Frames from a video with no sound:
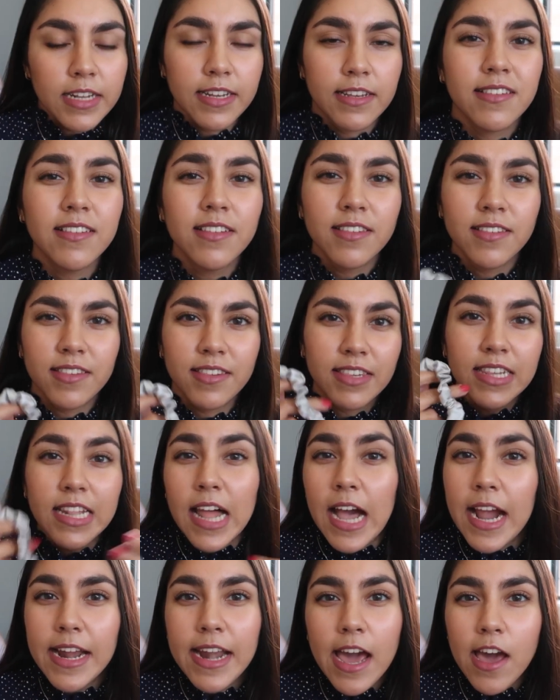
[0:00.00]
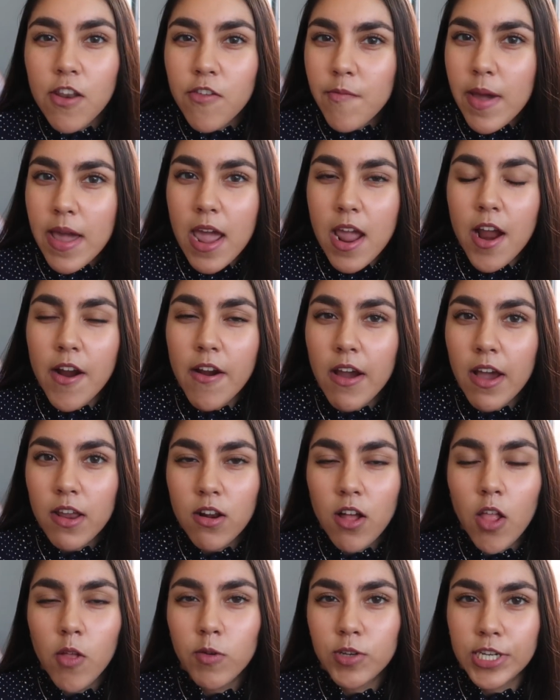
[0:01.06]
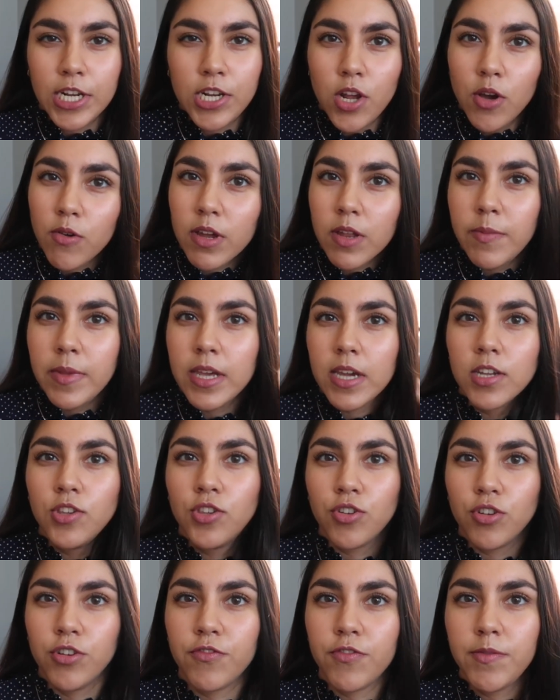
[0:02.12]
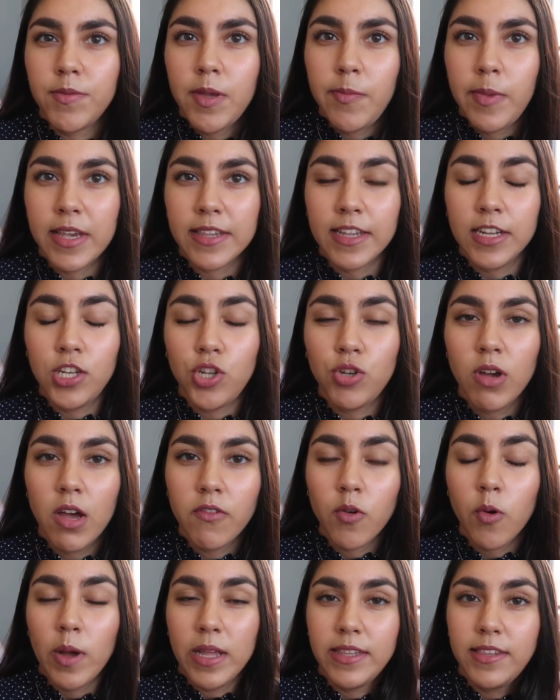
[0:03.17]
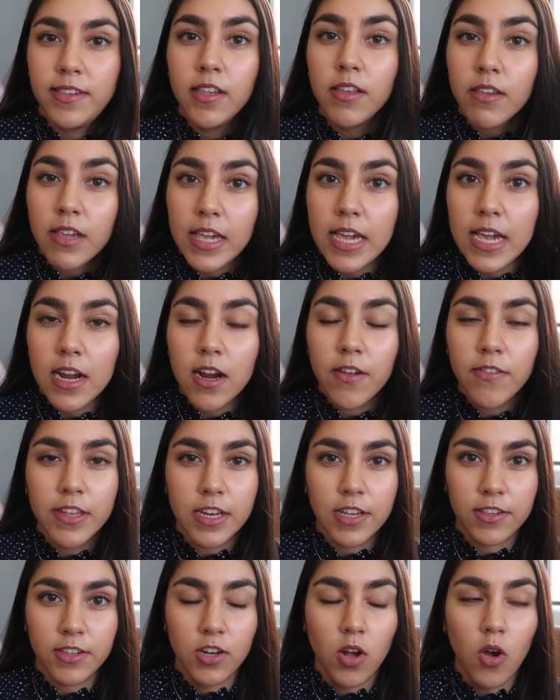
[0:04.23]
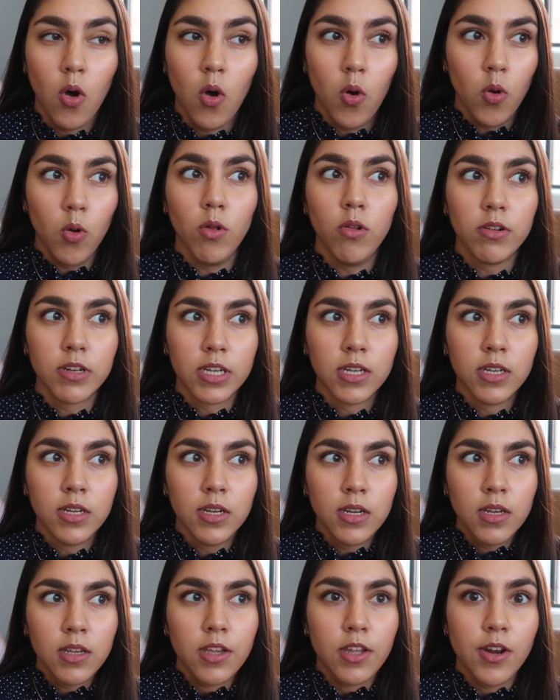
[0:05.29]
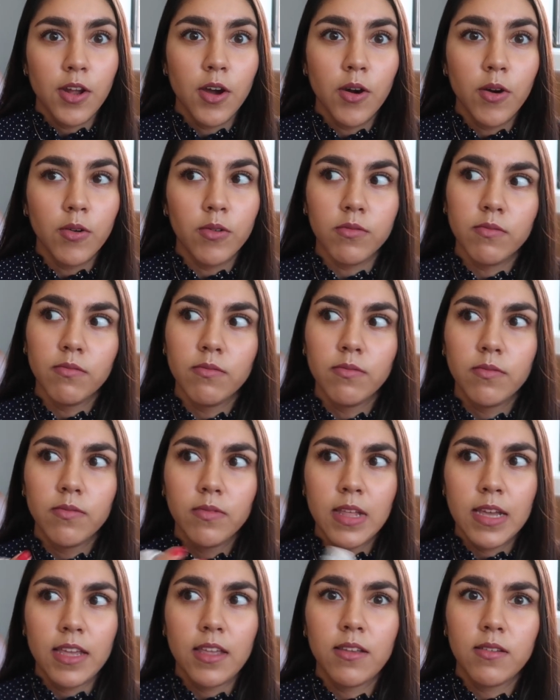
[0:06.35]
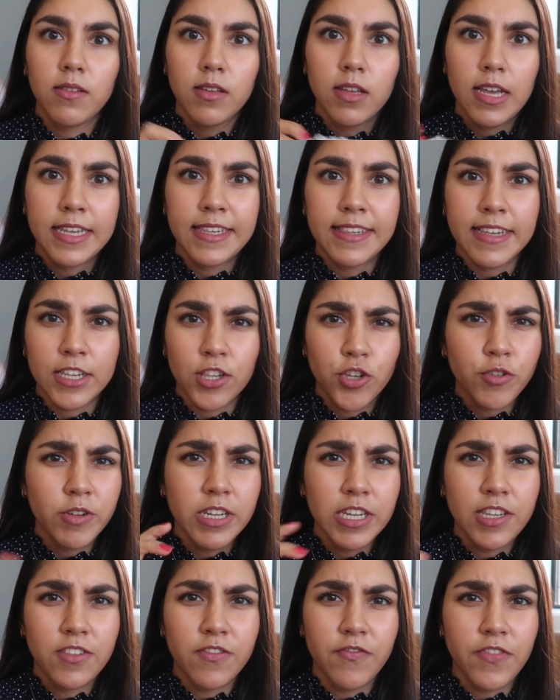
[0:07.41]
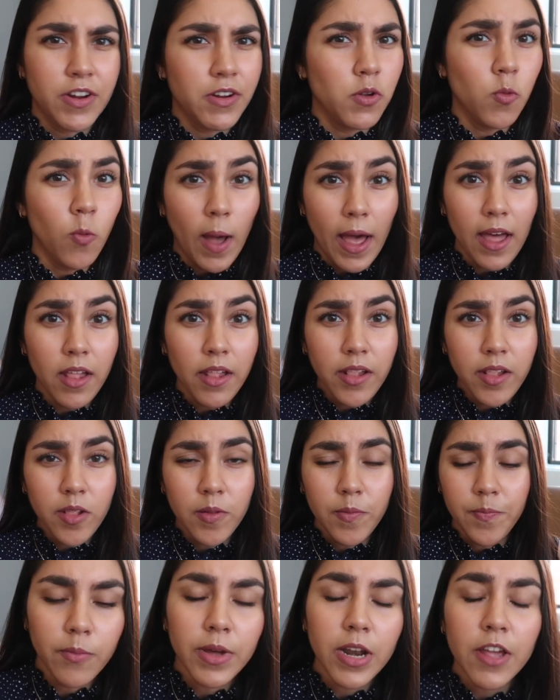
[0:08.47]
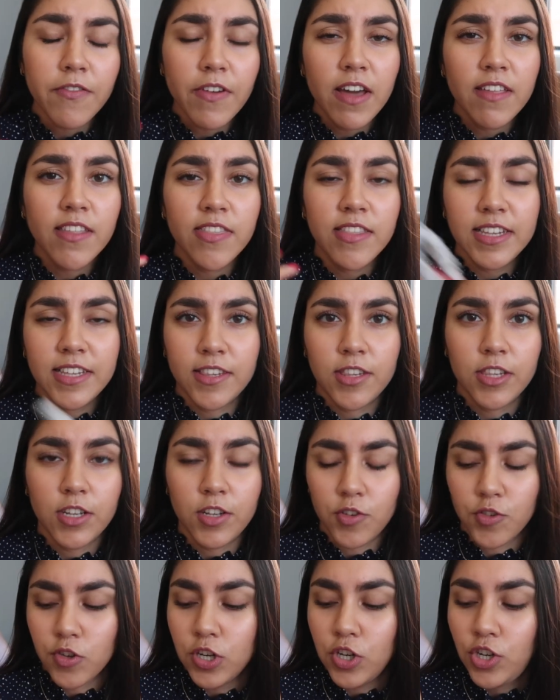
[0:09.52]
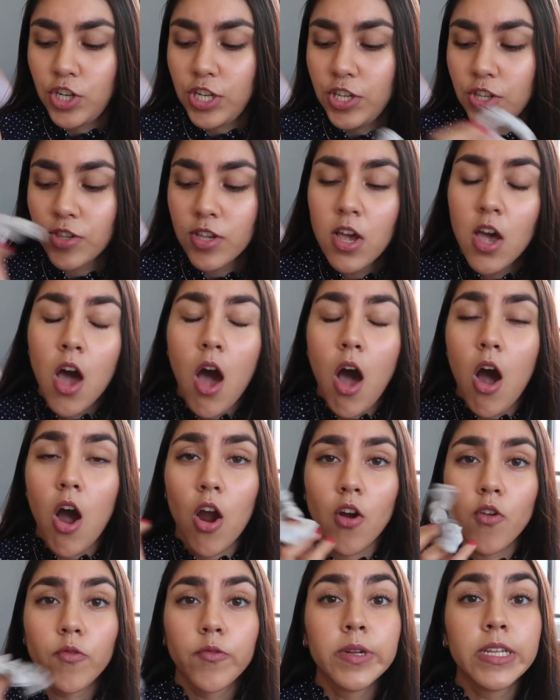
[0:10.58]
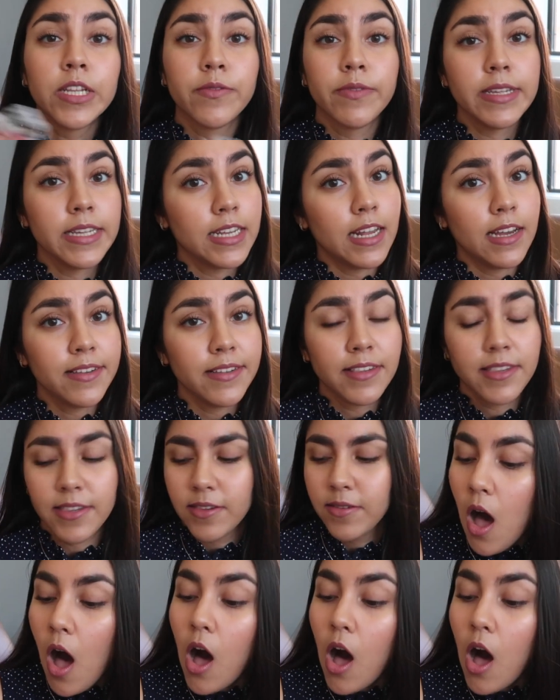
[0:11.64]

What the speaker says: It doesn't slide out of my hair at all, which I know can be a concern for me because I do have quite silky hair that doesn't hold, you know, like accessories very well, but I find that these silk scrunchies are really, really nice.